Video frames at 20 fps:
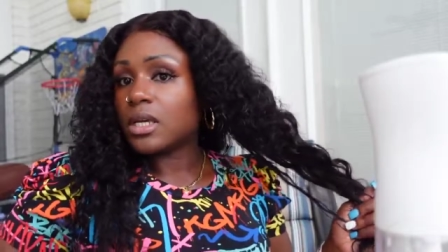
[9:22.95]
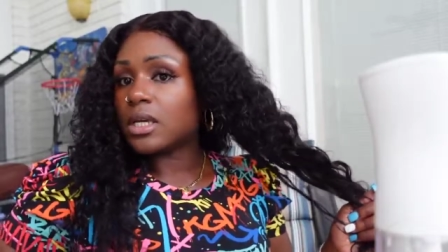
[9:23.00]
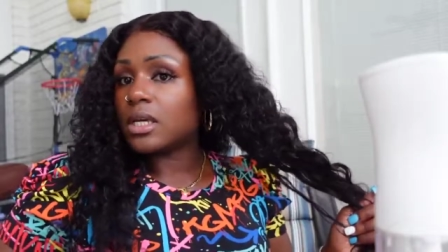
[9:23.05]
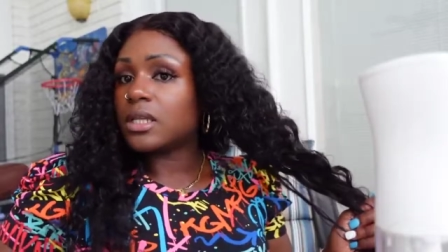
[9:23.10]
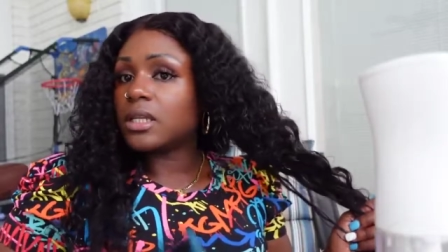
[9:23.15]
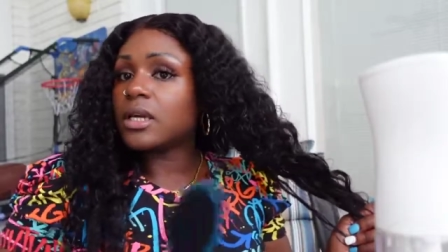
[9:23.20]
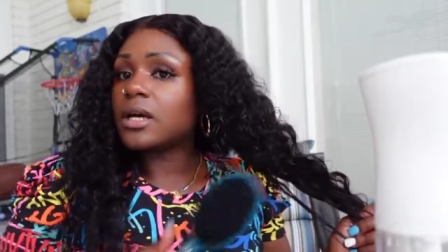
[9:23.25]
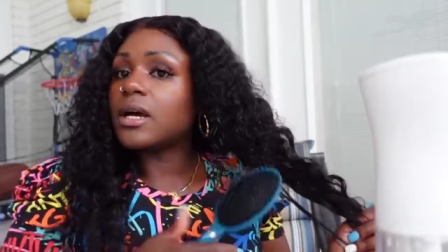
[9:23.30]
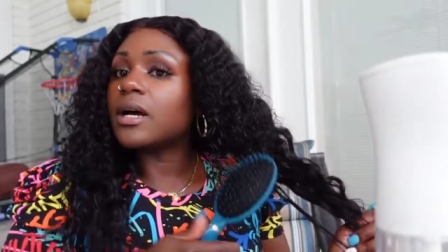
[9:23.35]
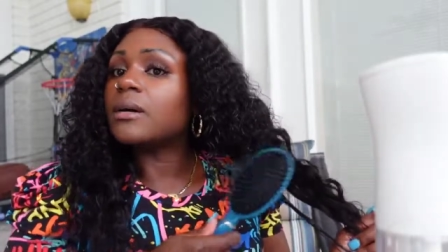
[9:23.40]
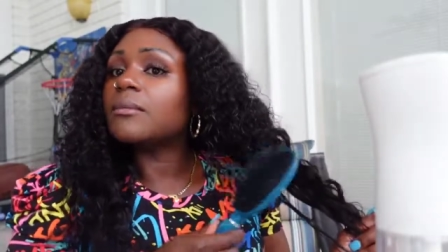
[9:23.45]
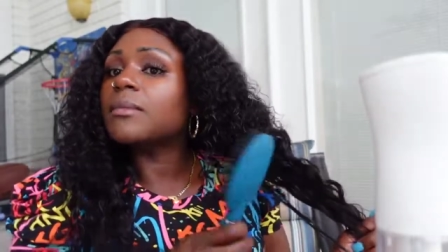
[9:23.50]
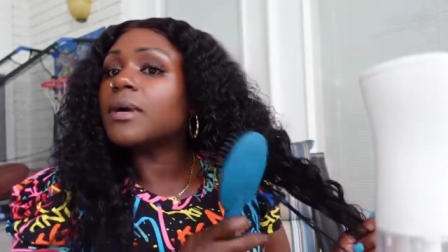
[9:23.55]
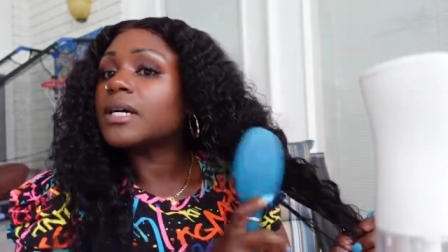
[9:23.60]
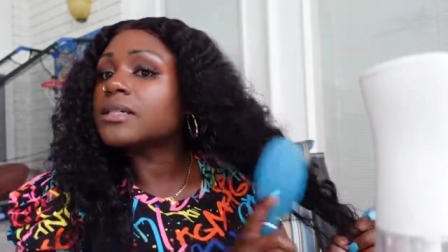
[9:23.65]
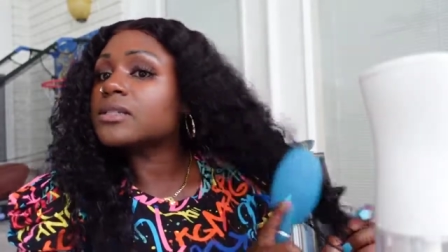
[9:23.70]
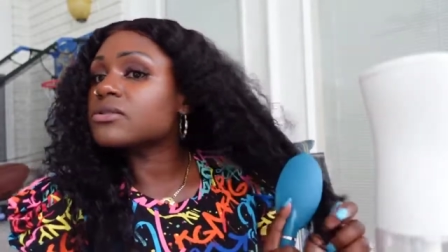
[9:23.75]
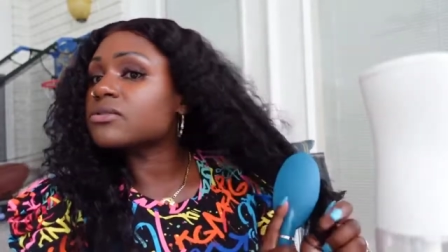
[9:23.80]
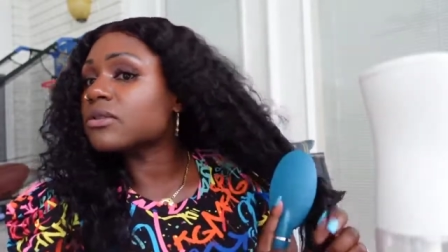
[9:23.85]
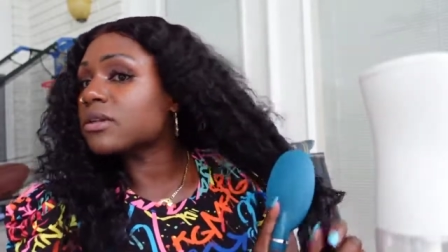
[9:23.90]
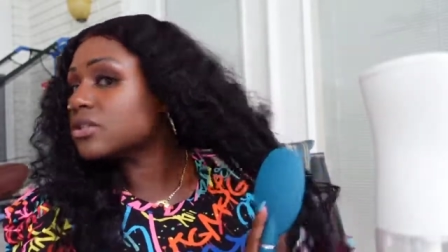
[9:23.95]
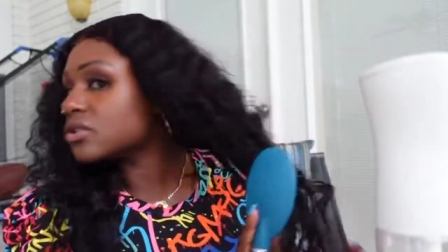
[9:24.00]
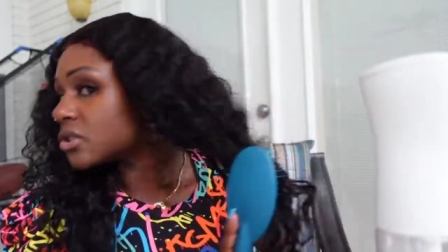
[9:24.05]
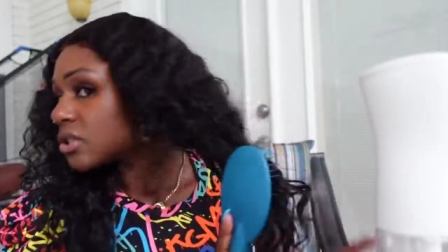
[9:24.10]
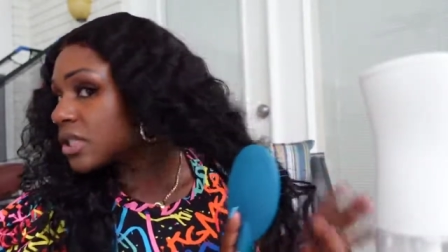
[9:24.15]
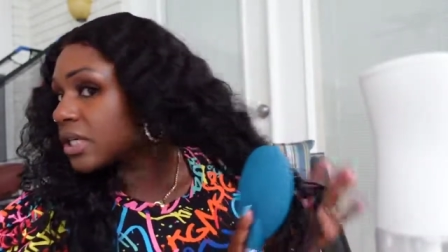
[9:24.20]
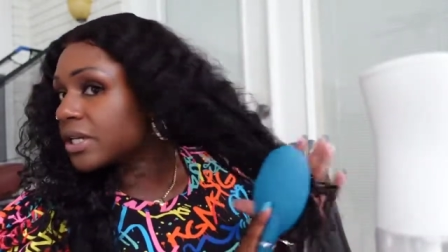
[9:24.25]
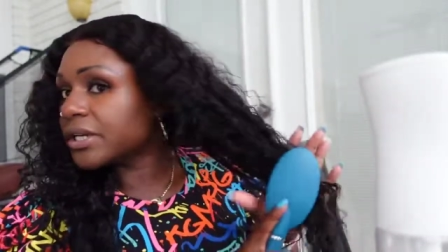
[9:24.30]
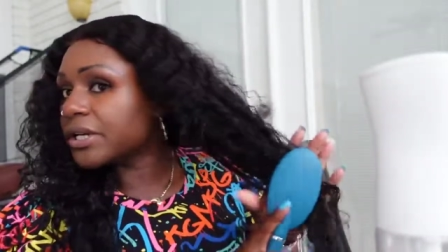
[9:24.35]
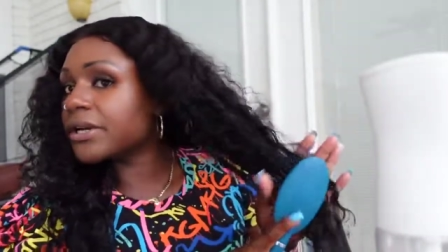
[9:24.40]
and um, I
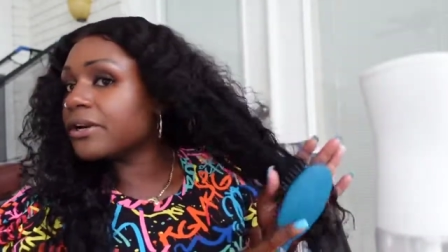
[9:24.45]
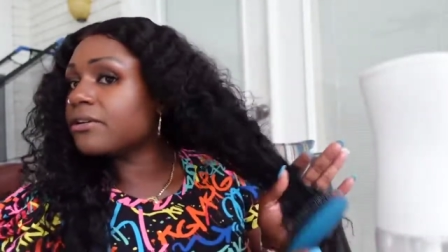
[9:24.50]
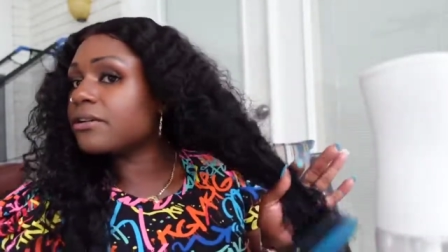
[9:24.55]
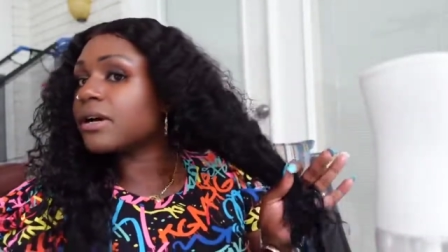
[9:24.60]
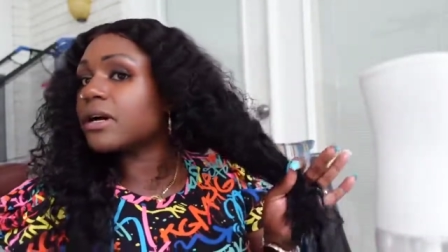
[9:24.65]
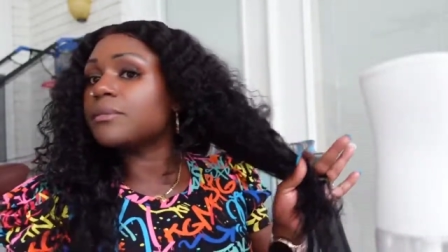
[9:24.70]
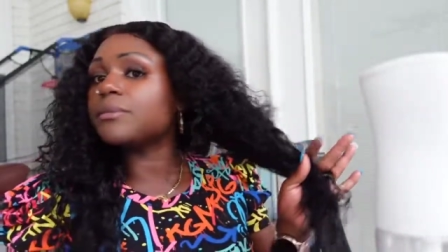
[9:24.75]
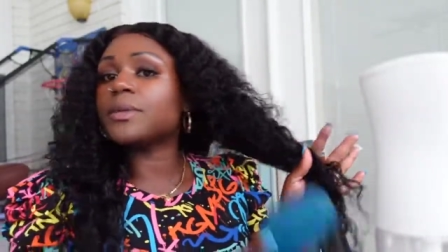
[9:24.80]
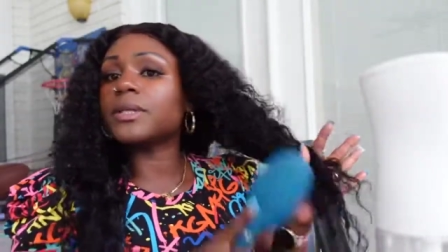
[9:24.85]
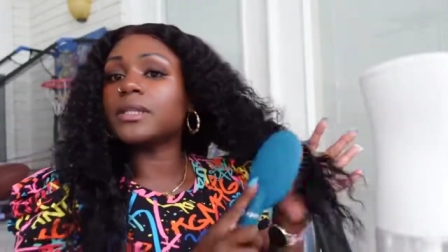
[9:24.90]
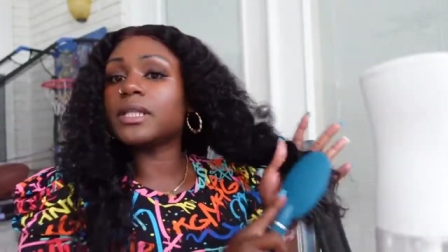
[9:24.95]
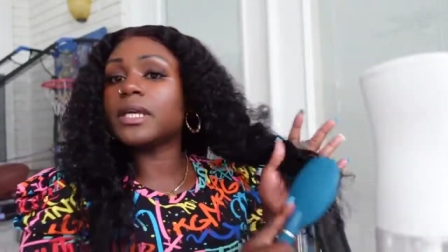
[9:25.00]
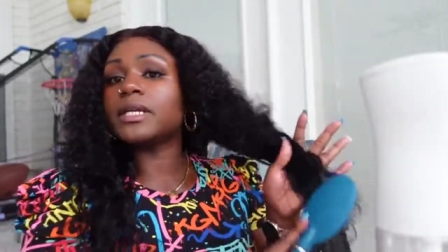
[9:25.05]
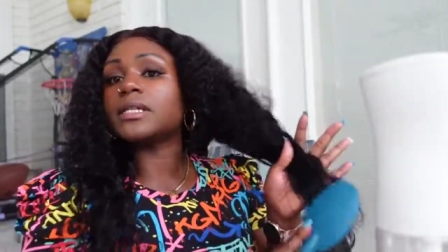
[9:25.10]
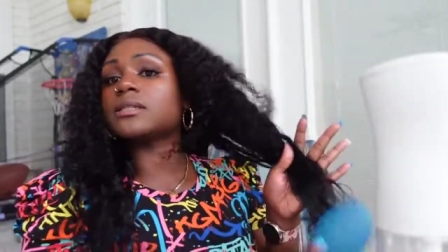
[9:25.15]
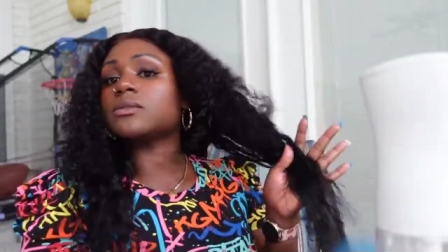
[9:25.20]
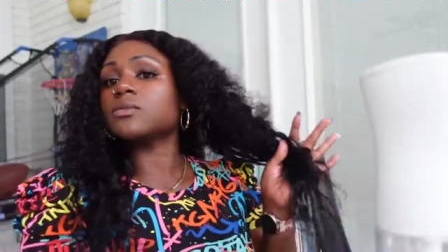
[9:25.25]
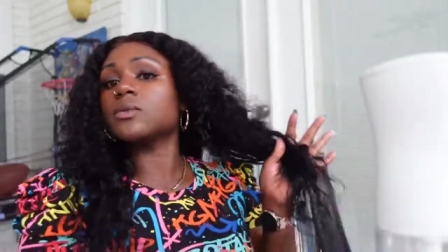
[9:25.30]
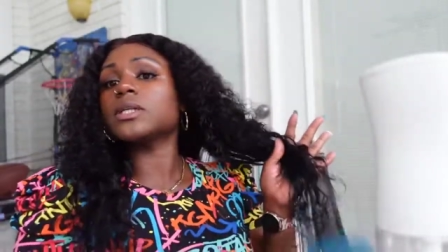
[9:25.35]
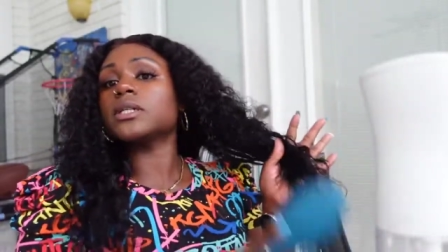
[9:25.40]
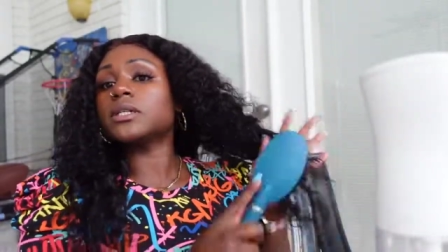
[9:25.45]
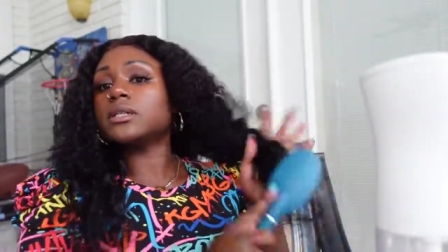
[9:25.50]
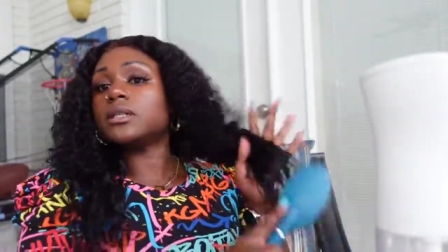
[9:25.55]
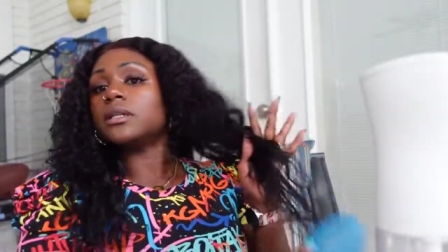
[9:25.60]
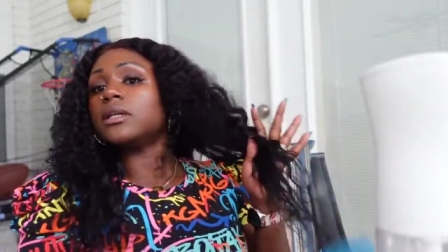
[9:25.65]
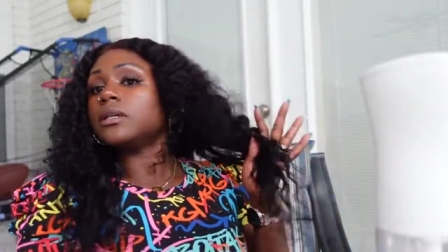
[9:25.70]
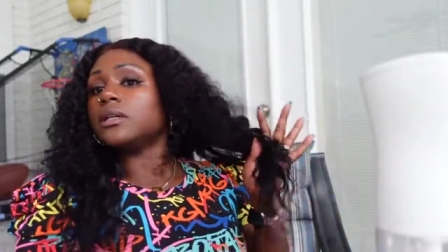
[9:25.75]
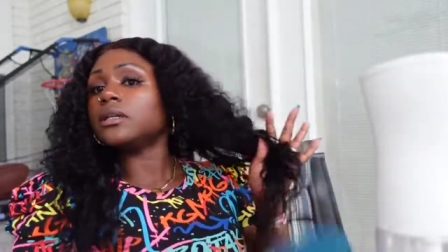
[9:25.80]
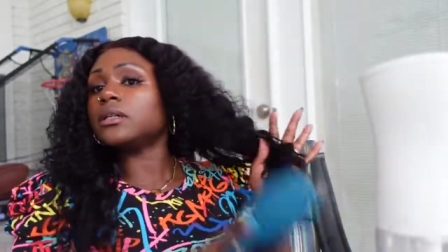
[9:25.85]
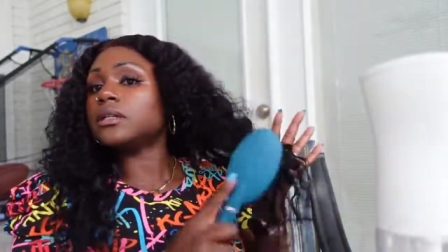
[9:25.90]
scrunched the hair up, and that's what
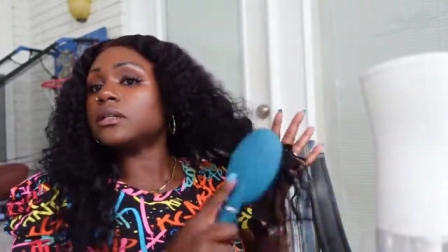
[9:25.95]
